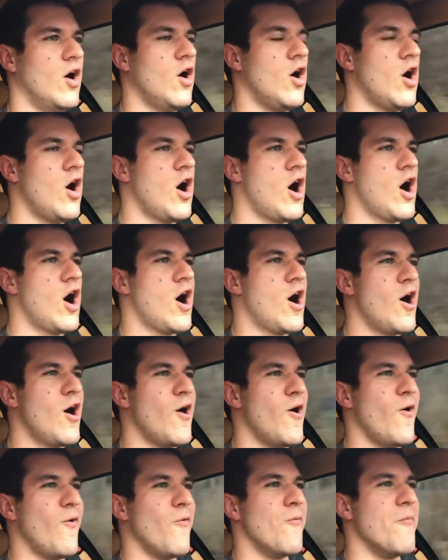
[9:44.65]

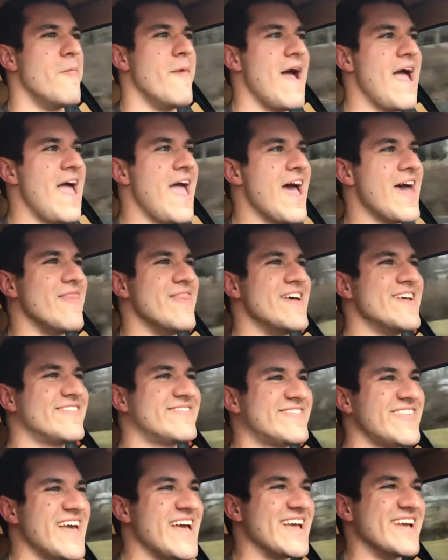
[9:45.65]
Oh man,
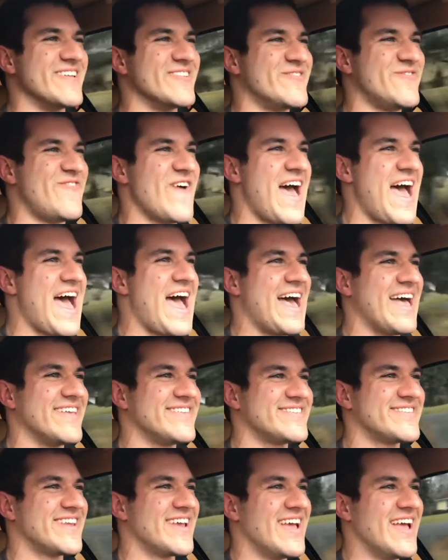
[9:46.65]
this thing is
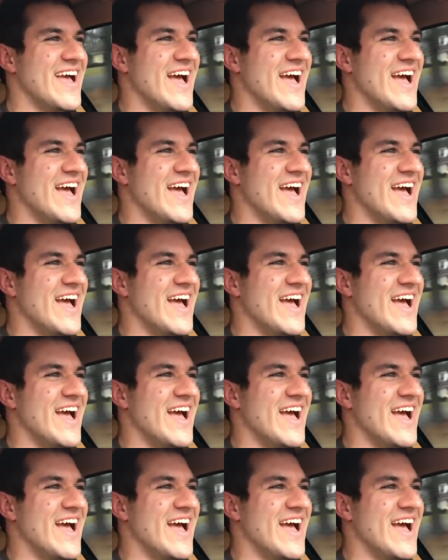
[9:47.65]
fast.